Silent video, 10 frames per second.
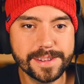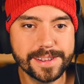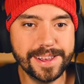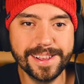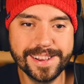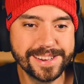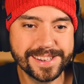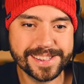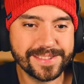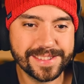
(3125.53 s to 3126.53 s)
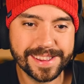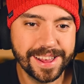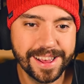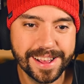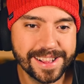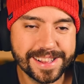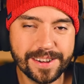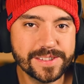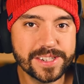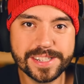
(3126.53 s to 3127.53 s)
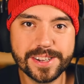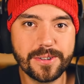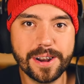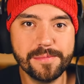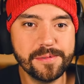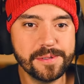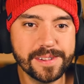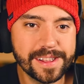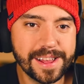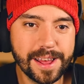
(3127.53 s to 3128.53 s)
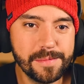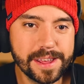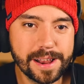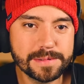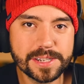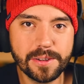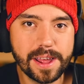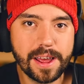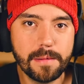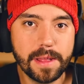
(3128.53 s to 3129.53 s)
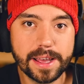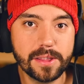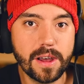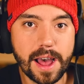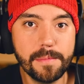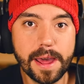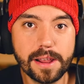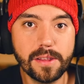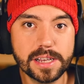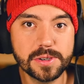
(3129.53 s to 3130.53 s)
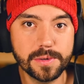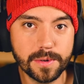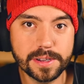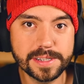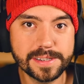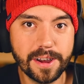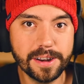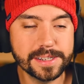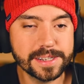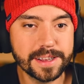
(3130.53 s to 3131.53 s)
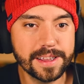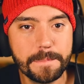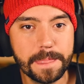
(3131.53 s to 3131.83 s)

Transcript: That was just incredible. I mean, I'm at a loss for words, honestly.